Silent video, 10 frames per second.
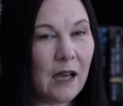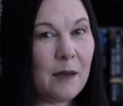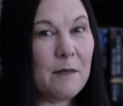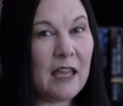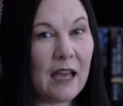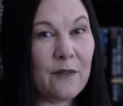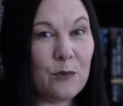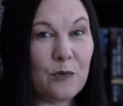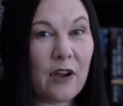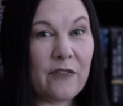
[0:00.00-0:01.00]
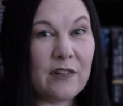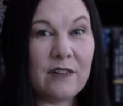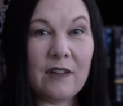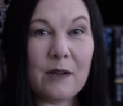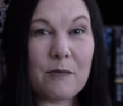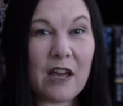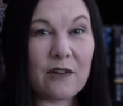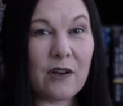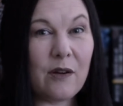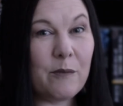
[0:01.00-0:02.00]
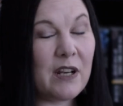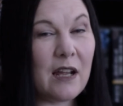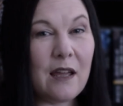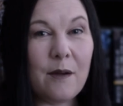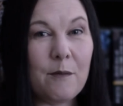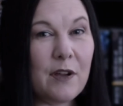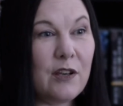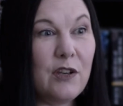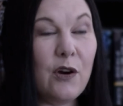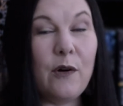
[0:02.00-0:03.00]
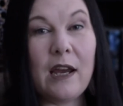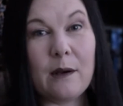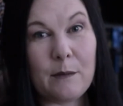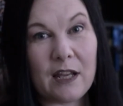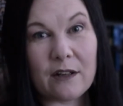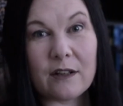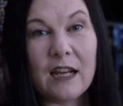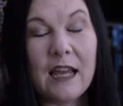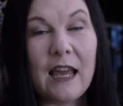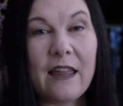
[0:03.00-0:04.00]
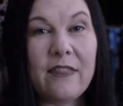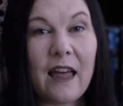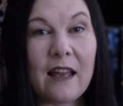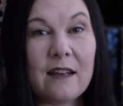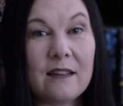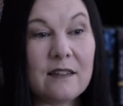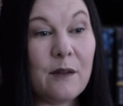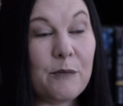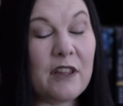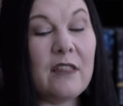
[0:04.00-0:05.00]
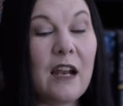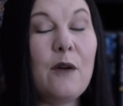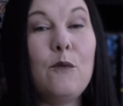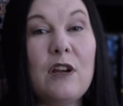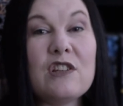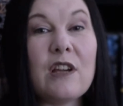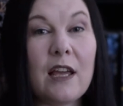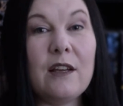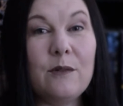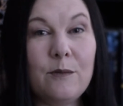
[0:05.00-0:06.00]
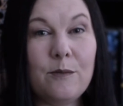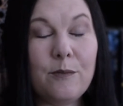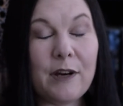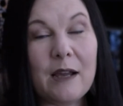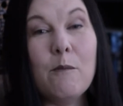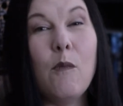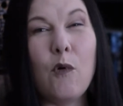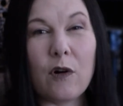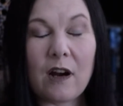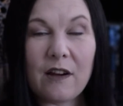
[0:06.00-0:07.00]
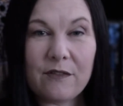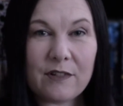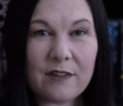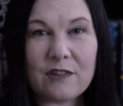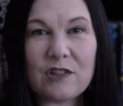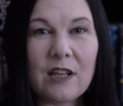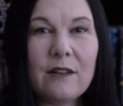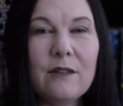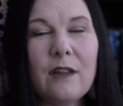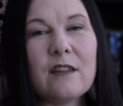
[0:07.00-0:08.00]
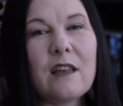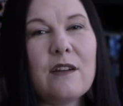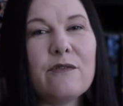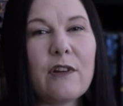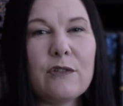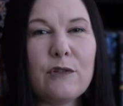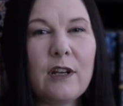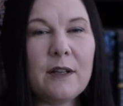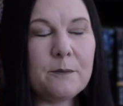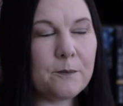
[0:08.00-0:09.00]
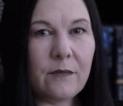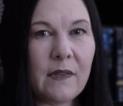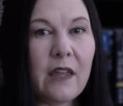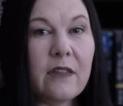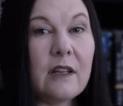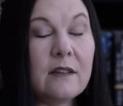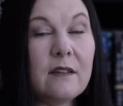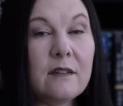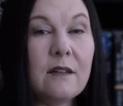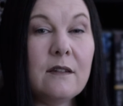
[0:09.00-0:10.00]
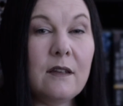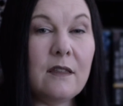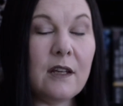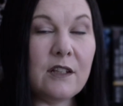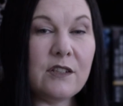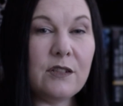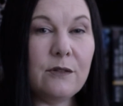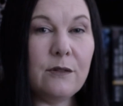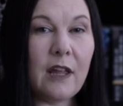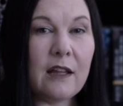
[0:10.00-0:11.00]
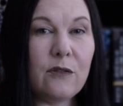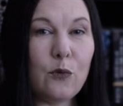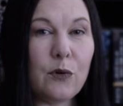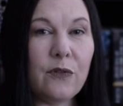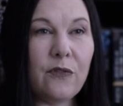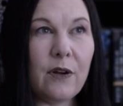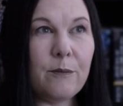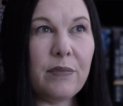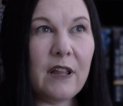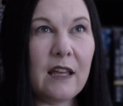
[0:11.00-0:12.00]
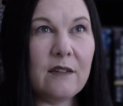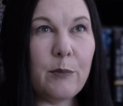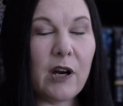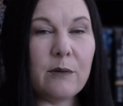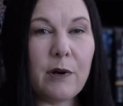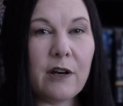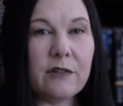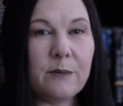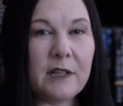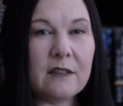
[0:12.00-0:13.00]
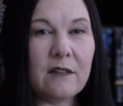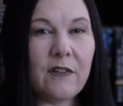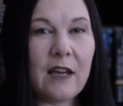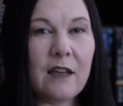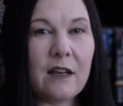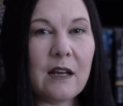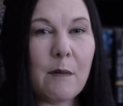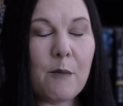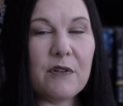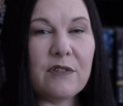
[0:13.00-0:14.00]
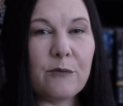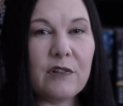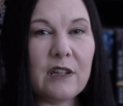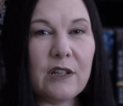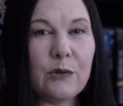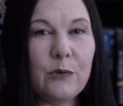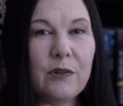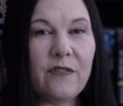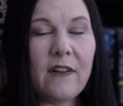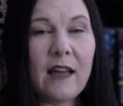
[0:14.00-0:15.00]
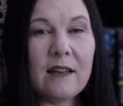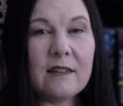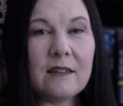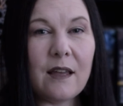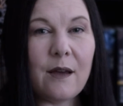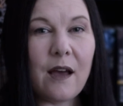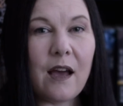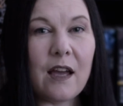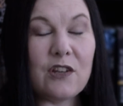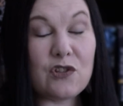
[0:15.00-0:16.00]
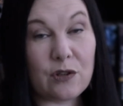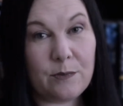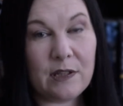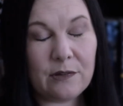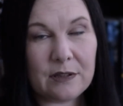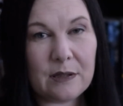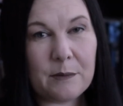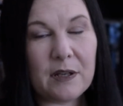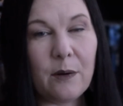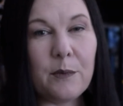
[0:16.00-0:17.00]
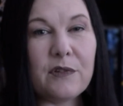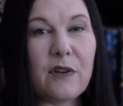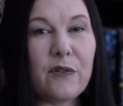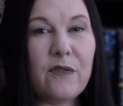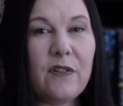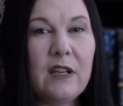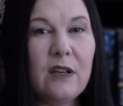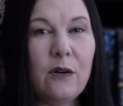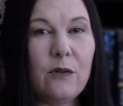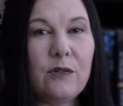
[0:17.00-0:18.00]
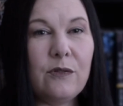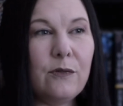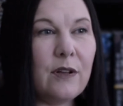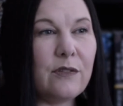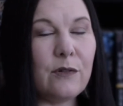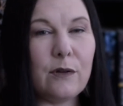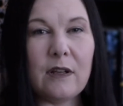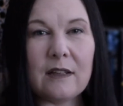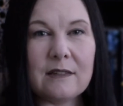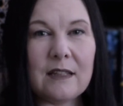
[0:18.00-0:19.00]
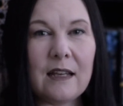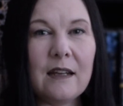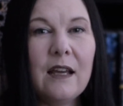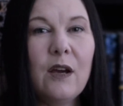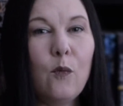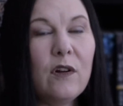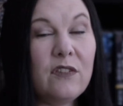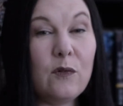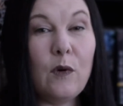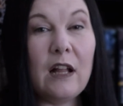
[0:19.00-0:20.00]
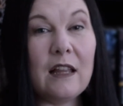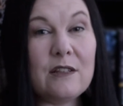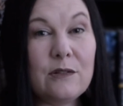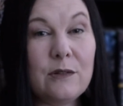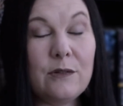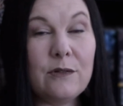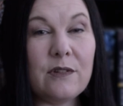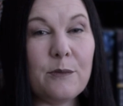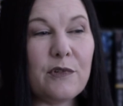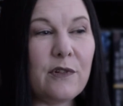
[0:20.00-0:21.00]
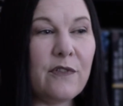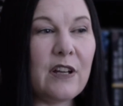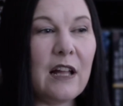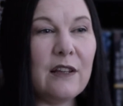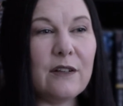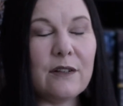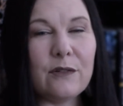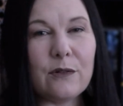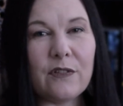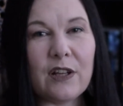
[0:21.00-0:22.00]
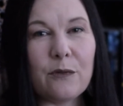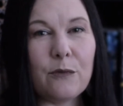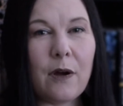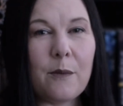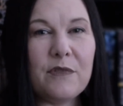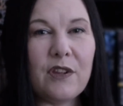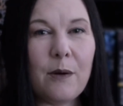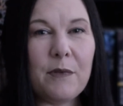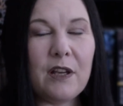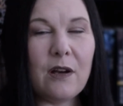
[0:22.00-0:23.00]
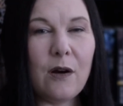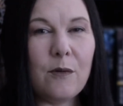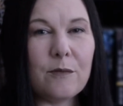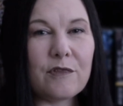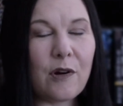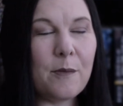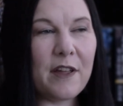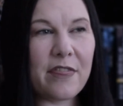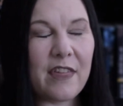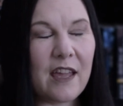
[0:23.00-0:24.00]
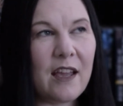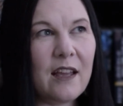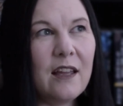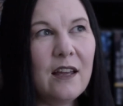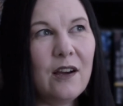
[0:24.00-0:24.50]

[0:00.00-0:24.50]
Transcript: I may have some graphic design background, but I am no animator. And that is something that I wish I could bring more of to this channel, so that's kind of frustrating. The consistency thing too, that sort of plays part and parcel because if I come up with some really cool effects, uh, I should be using them in almost every video to a certain extent. Once in a while, I do use some sort of color, sort of like a Rob Zombie chroma thing,